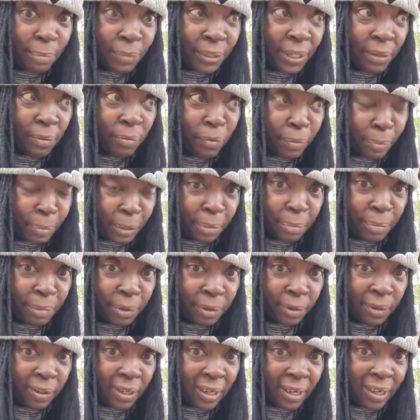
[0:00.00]
but
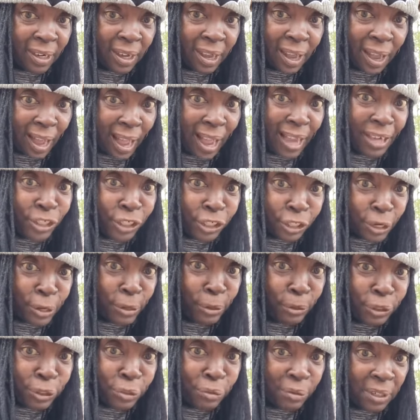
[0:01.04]
remember, I
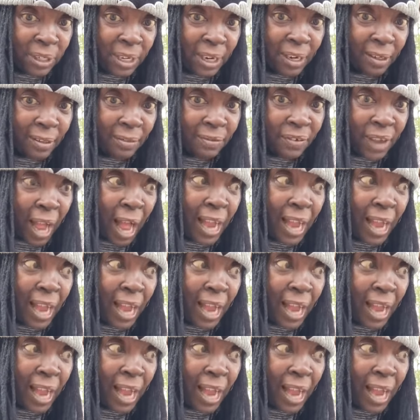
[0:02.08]
showed you love.